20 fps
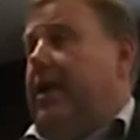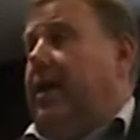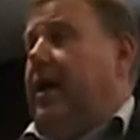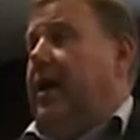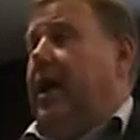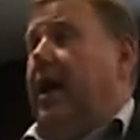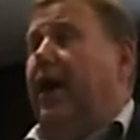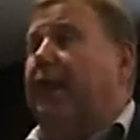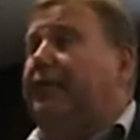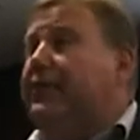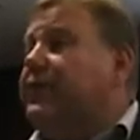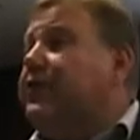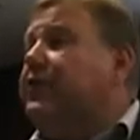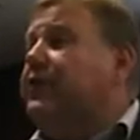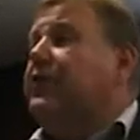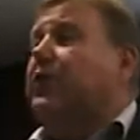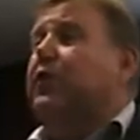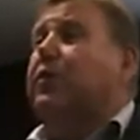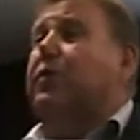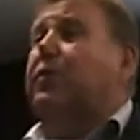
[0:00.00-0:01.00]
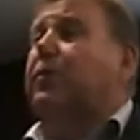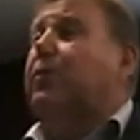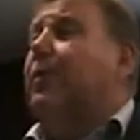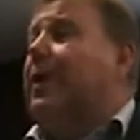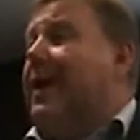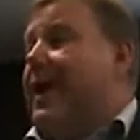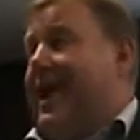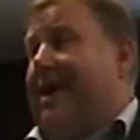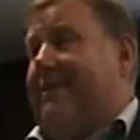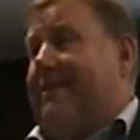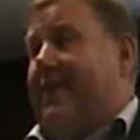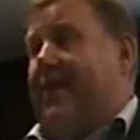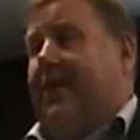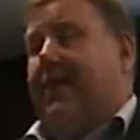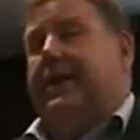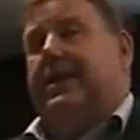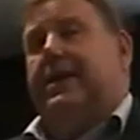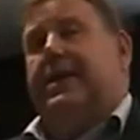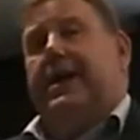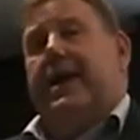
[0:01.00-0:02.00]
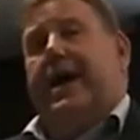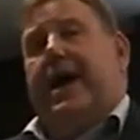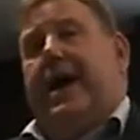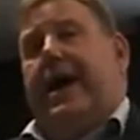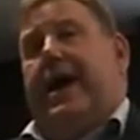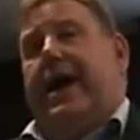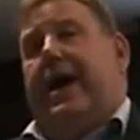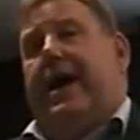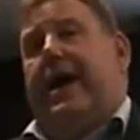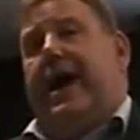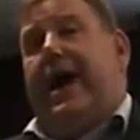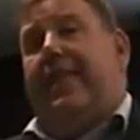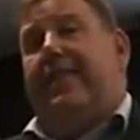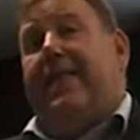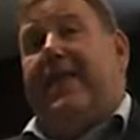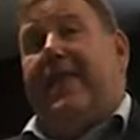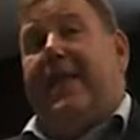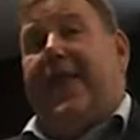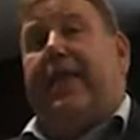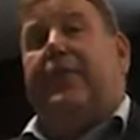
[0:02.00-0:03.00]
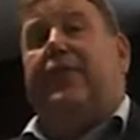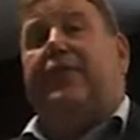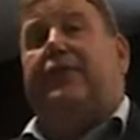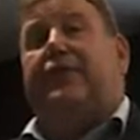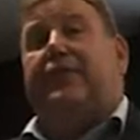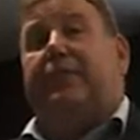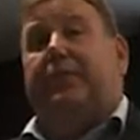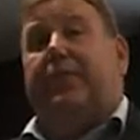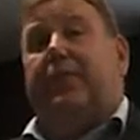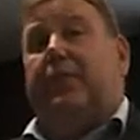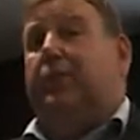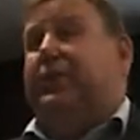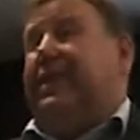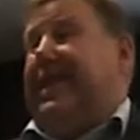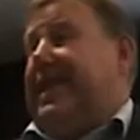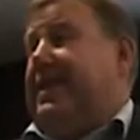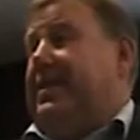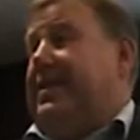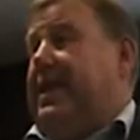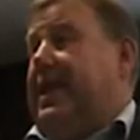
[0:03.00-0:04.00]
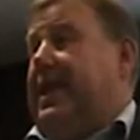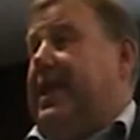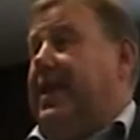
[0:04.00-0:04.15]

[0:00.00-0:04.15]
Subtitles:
after school, whenever. And they get the support in the